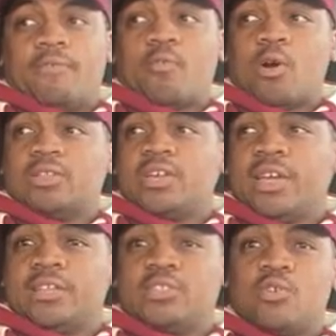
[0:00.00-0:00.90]

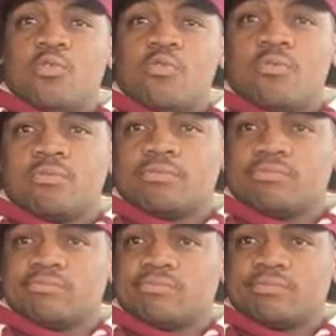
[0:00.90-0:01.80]
14.2,
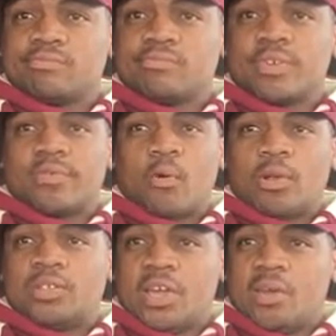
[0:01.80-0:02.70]

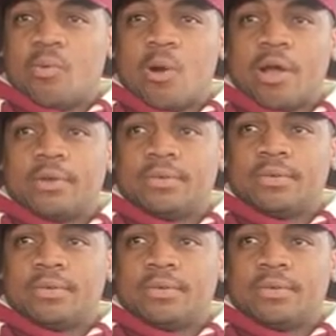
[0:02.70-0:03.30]
14.1.